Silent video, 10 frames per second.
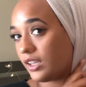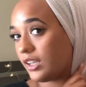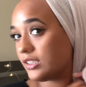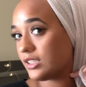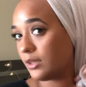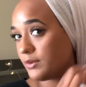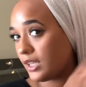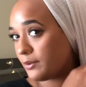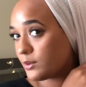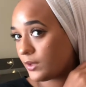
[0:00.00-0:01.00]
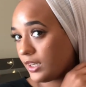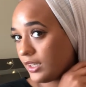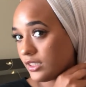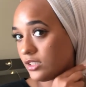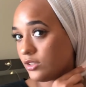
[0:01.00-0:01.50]
And sometimes what I
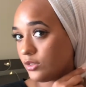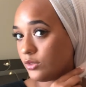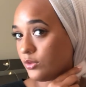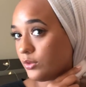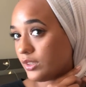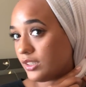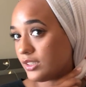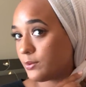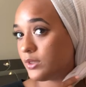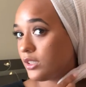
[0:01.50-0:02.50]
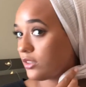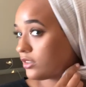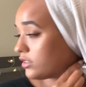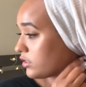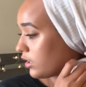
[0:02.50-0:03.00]
like to do with this
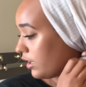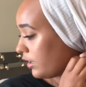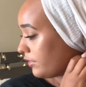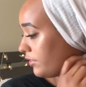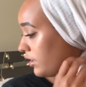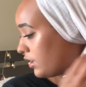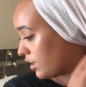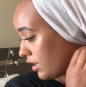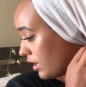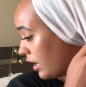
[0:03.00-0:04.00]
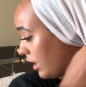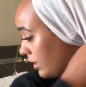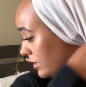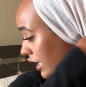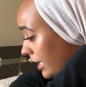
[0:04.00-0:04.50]
particular scarf,
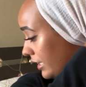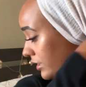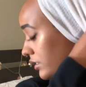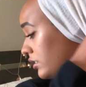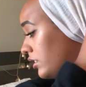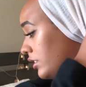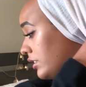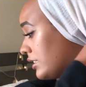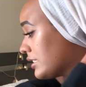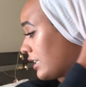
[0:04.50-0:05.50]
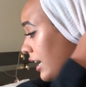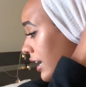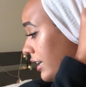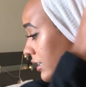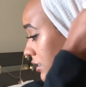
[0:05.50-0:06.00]
I'll tie it on the
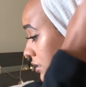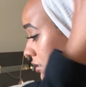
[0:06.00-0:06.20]
side